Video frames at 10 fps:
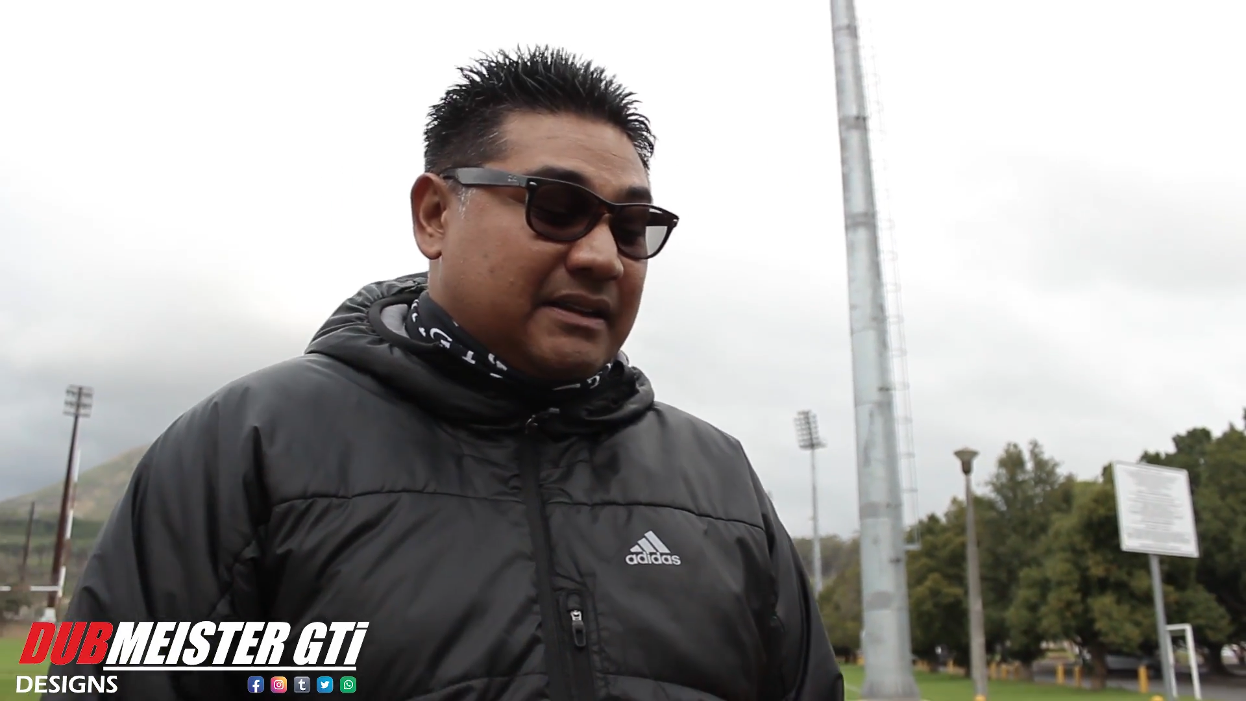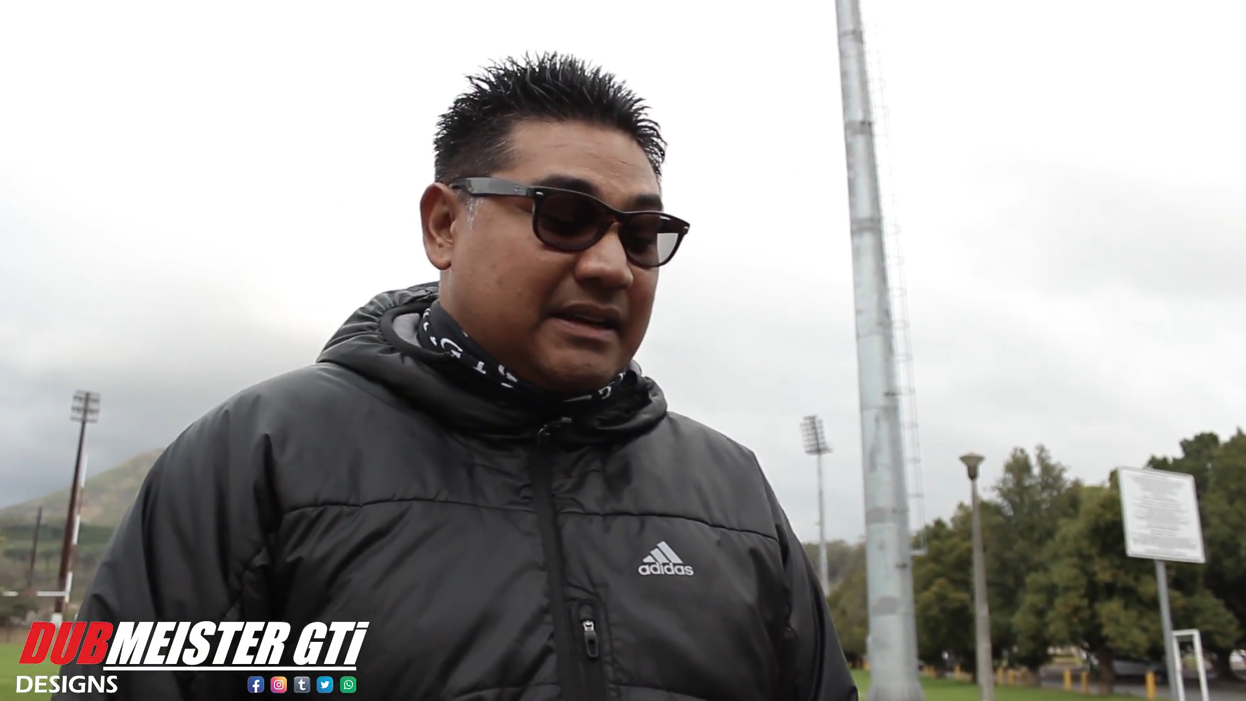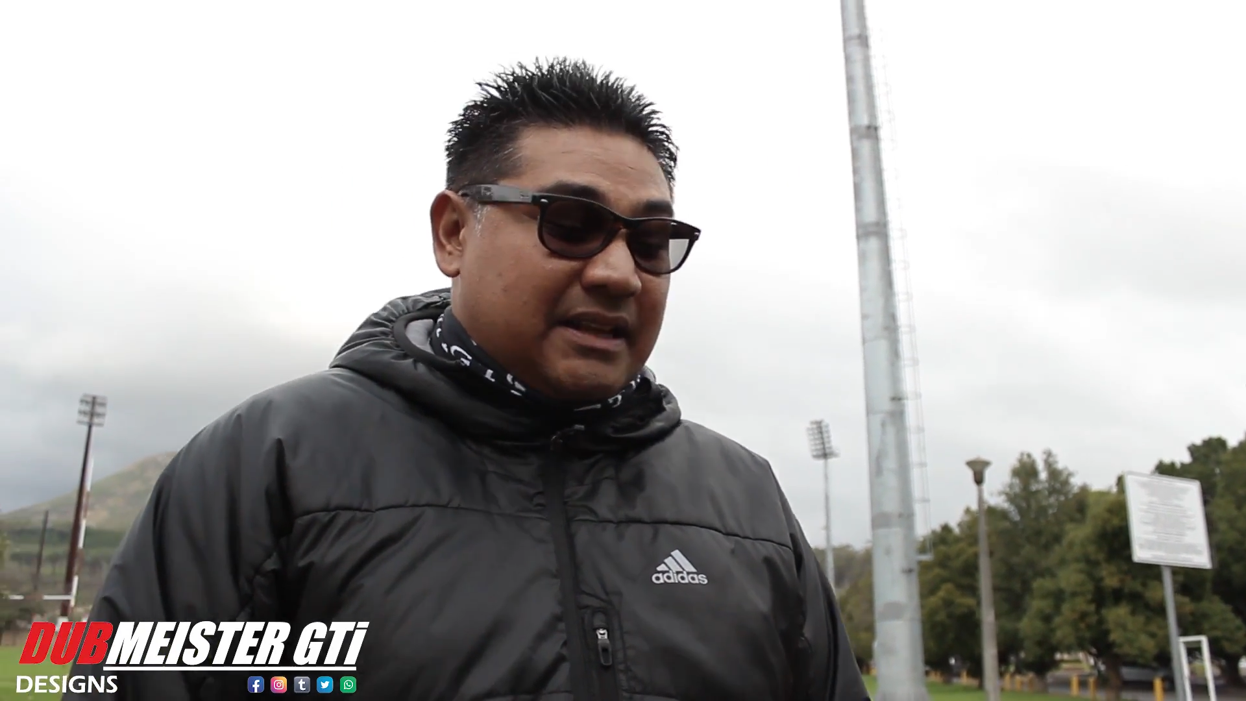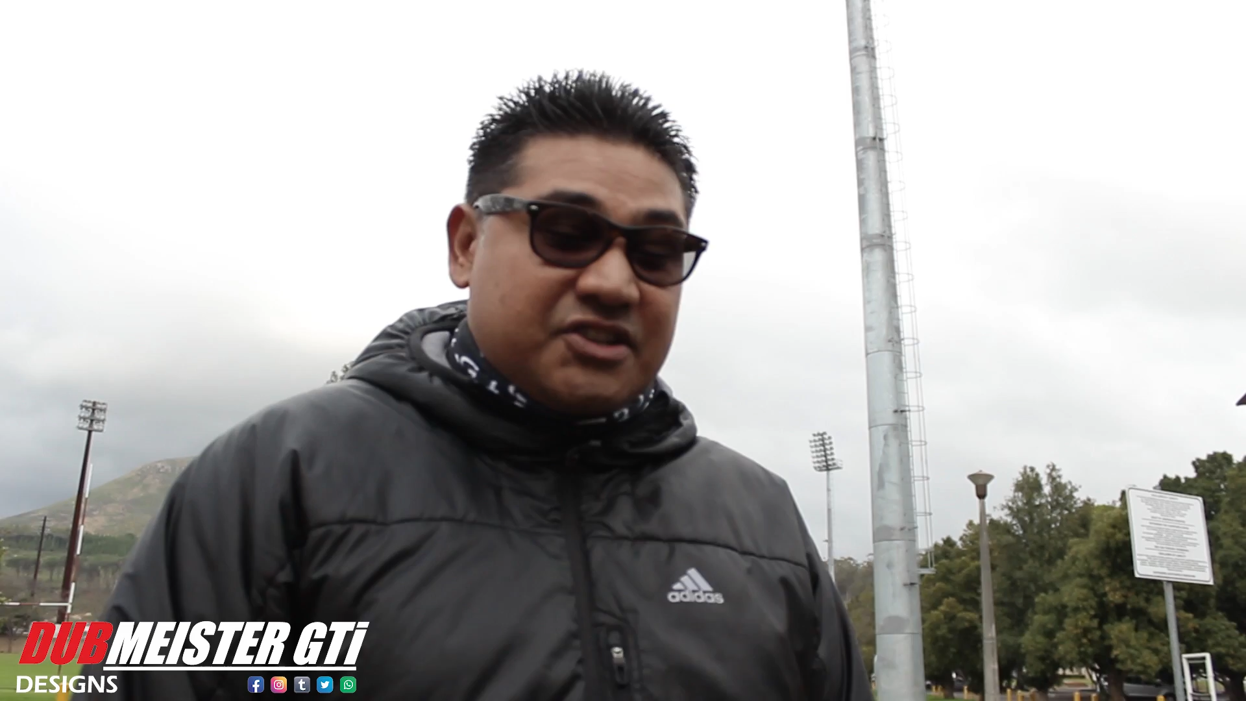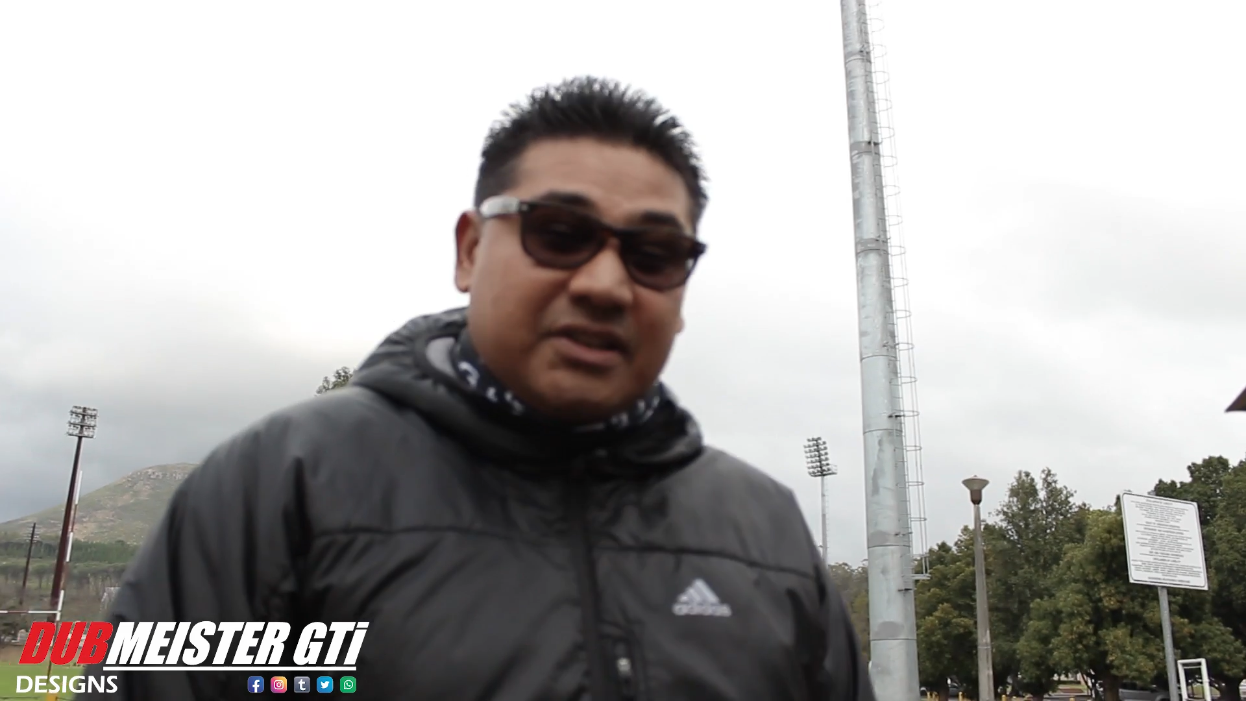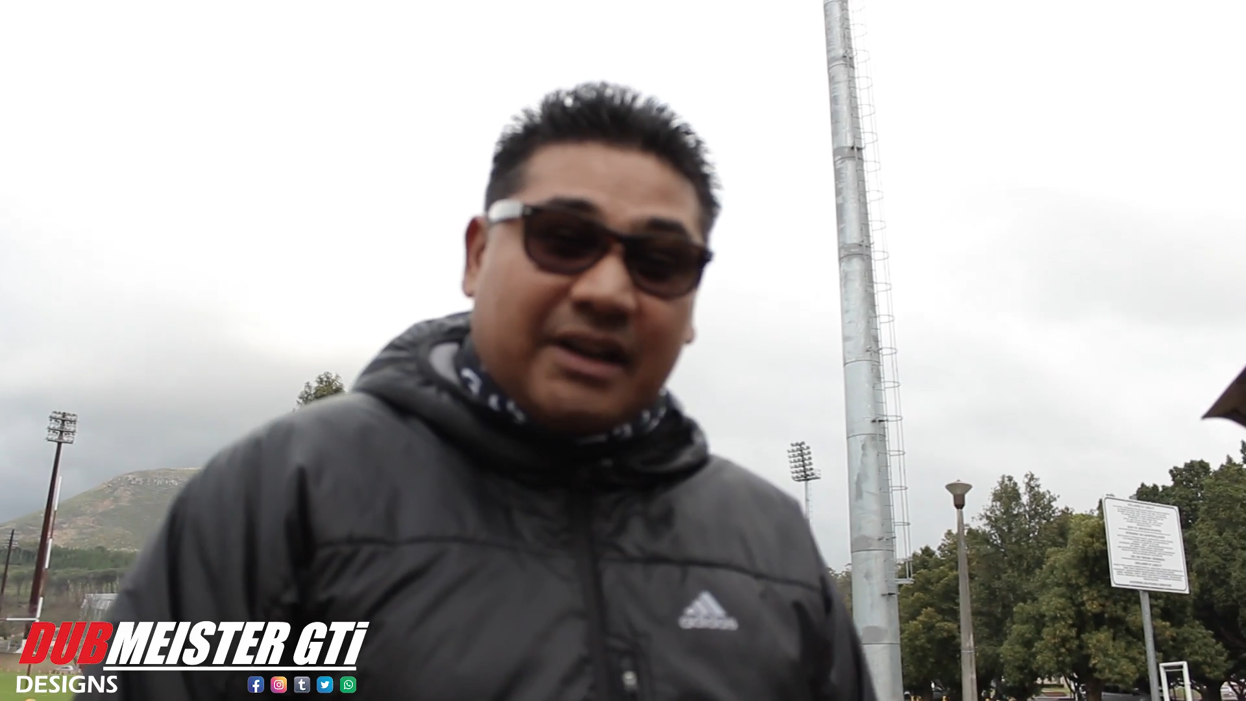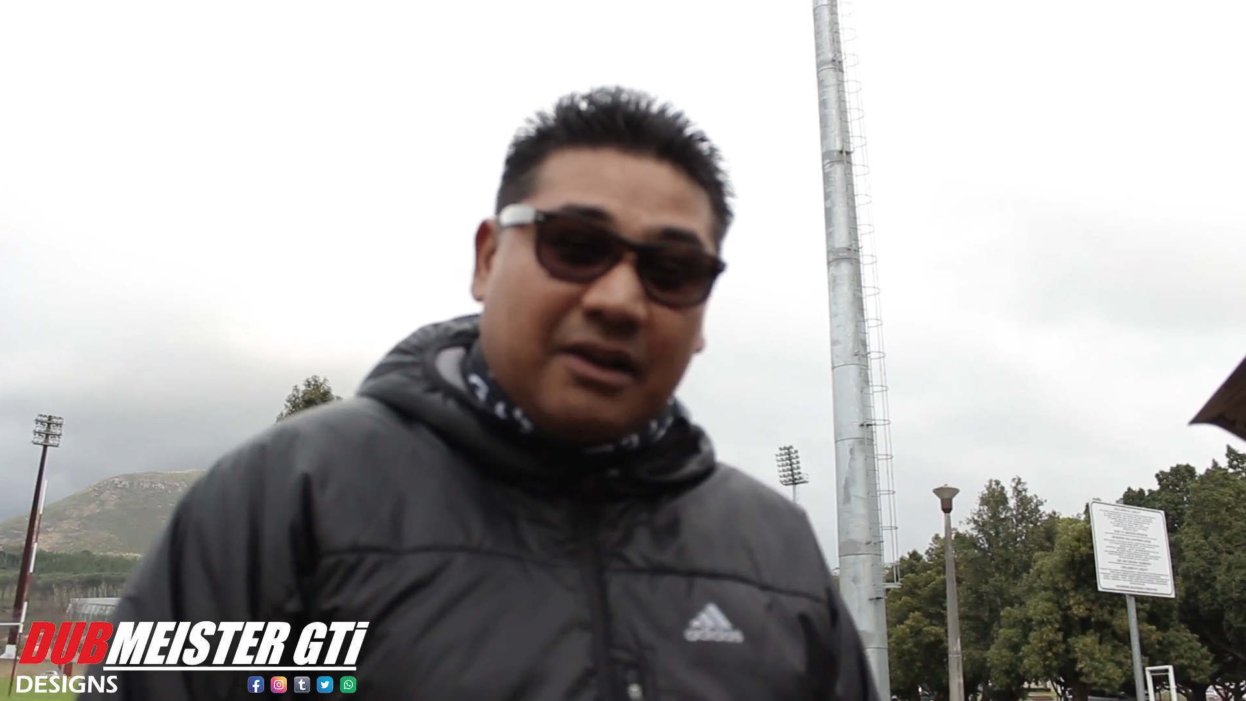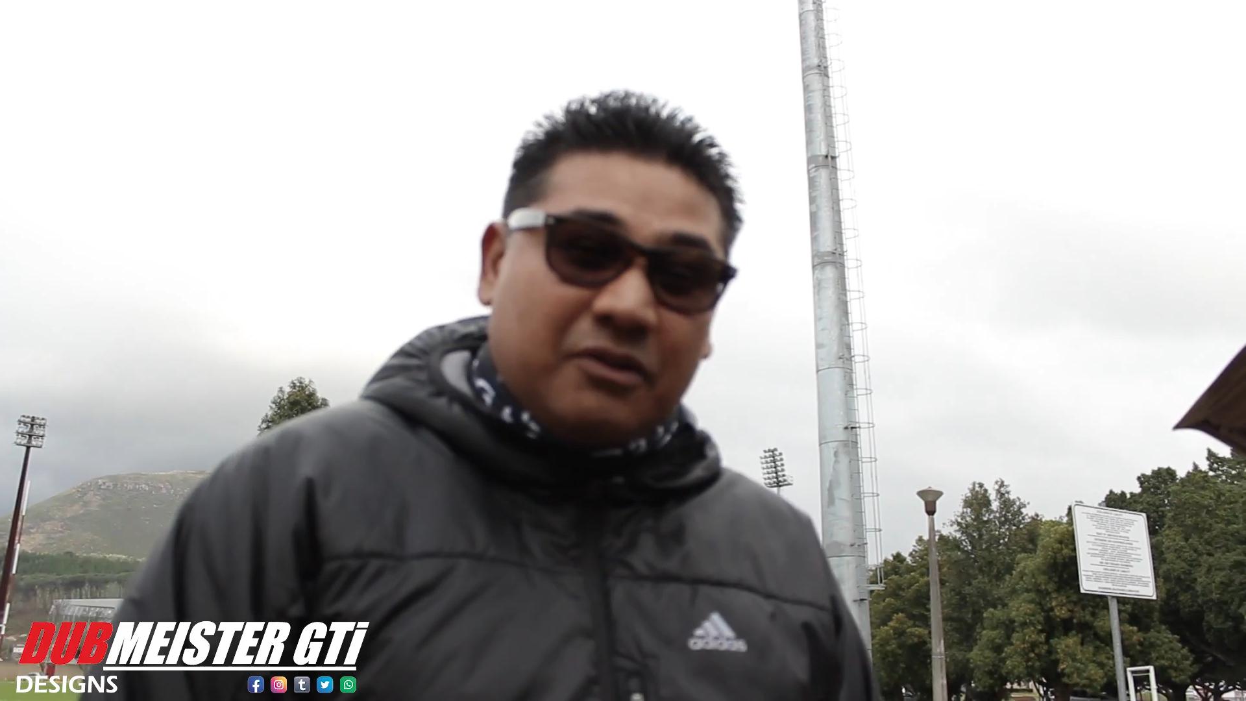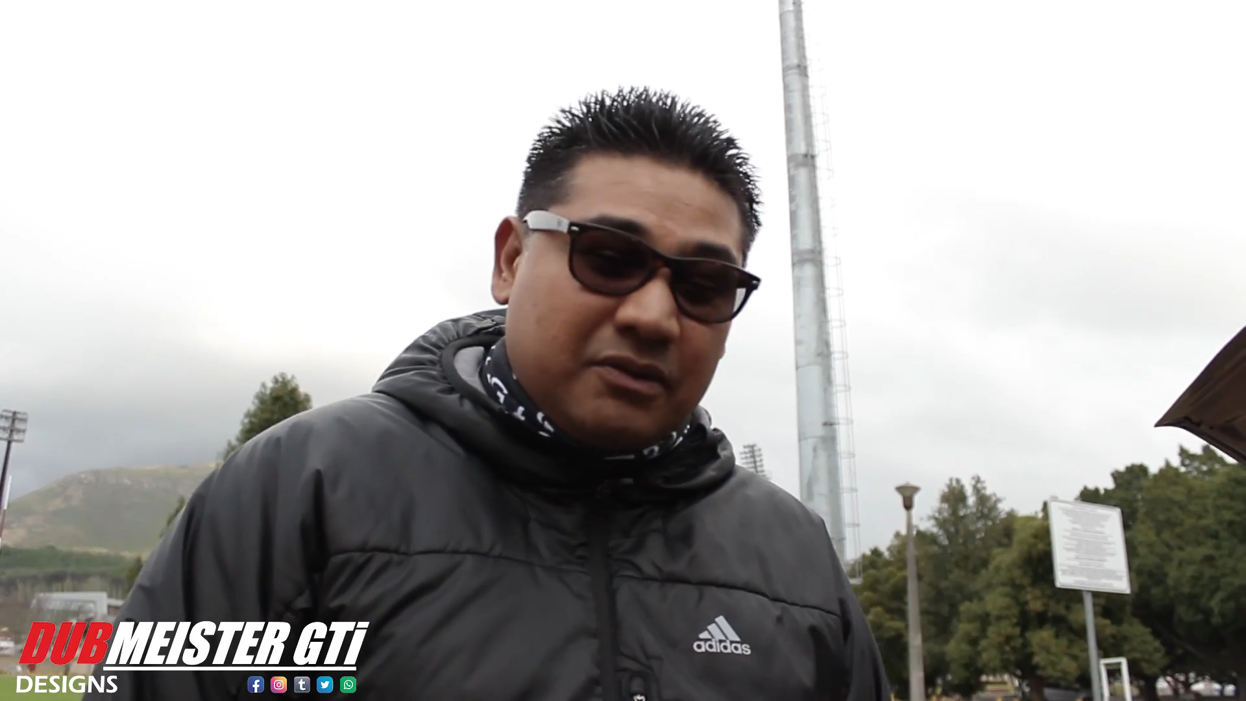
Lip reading: clutch in now.